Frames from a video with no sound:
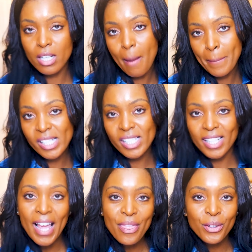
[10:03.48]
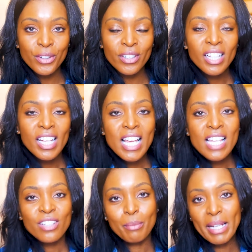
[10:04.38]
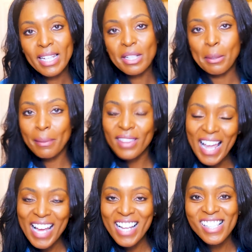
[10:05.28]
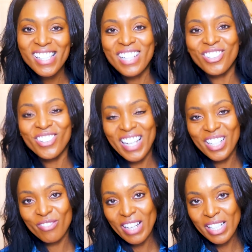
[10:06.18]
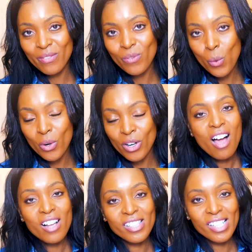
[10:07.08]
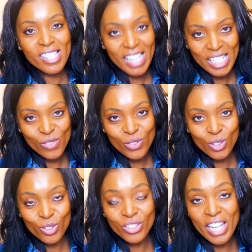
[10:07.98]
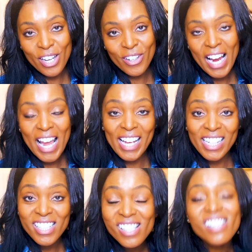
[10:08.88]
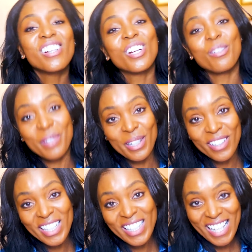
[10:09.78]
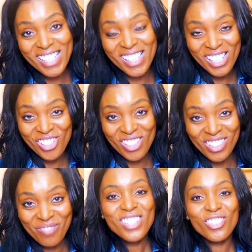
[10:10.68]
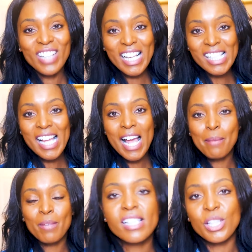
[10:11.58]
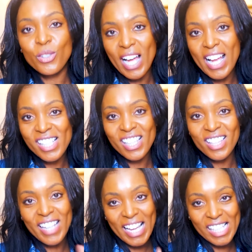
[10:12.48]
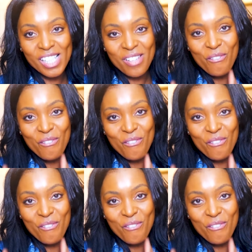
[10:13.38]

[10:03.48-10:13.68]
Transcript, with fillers: coming together. You're making your plans and you're getting ready for a successful year and career in anesthesia. So next time, see you guys in the next